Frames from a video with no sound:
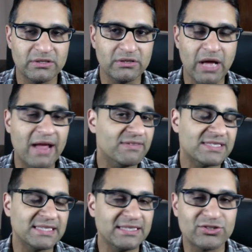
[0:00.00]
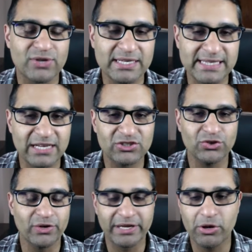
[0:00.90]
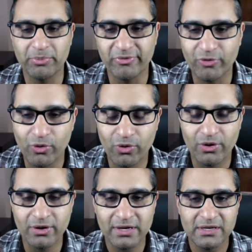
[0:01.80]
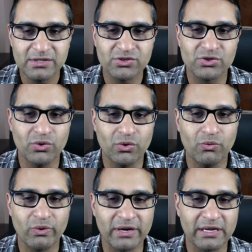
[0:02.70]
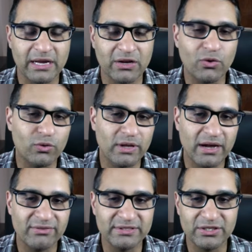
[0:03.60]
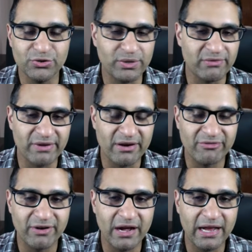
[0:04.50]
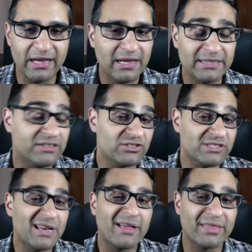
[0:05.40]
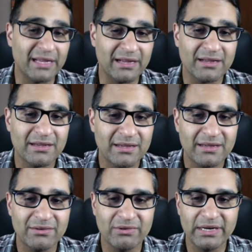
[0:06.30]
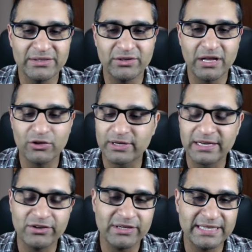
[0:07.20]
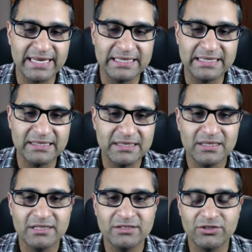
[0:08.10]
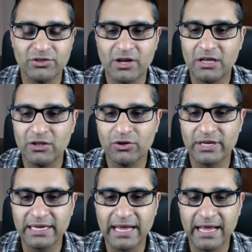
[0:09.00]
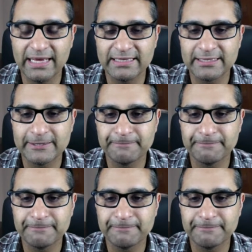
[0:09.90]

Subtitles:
haven't seen this transaction in your account before, so we're going to kind of hold off until you can verify. There's nothing, right? They're not looking at your identity. They're not looking at,